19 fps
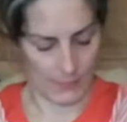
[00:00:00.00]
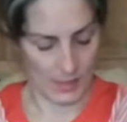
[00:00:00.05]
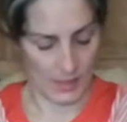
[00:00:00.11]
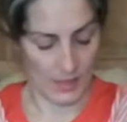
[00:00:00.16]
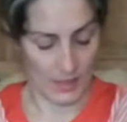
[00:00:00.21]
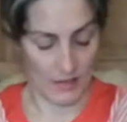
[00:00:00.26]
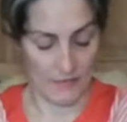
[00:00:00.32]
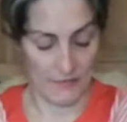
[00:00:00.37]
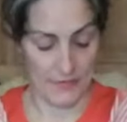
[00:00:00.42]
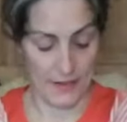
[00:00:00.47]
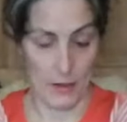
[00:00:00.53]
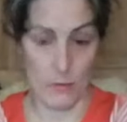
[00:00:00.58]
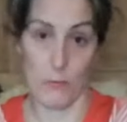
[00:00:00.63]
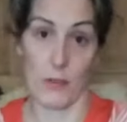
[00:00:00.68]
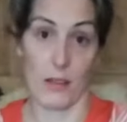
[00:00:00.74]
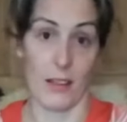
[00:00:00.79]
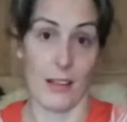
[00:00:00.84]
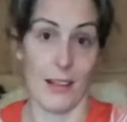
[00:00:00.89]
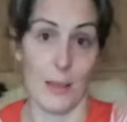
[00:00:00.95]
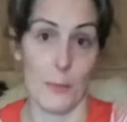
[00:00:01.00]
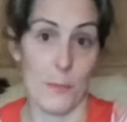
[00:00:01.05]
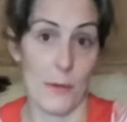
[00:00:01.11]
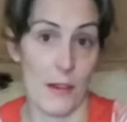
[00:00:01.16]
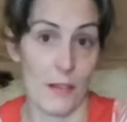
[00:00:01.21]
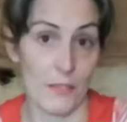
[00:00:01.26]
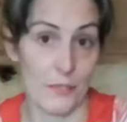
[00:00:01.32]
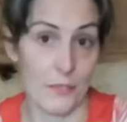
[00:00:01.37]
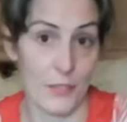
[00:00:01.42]
The fin will help
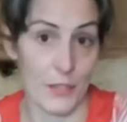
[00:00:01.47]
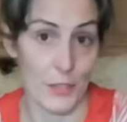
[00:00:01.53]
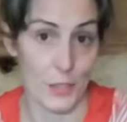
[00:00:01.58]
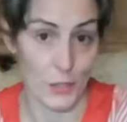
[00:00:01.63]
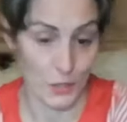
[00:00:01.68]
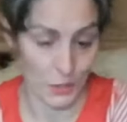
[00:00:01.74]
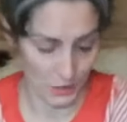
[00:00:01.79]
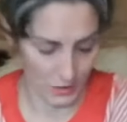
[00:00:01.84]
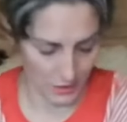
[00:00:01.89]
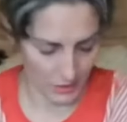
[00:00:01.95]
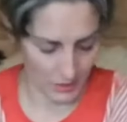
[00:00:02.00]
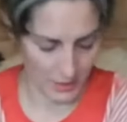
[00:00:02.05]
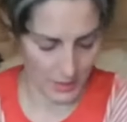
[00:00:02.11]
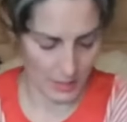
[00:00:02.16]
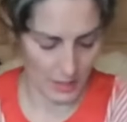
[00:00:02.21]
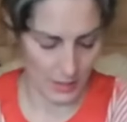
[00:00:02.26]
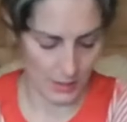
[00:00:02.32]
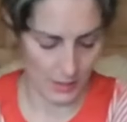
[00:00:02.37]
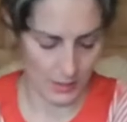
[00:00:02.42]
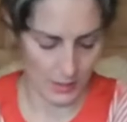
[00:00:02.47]
our fish to steer.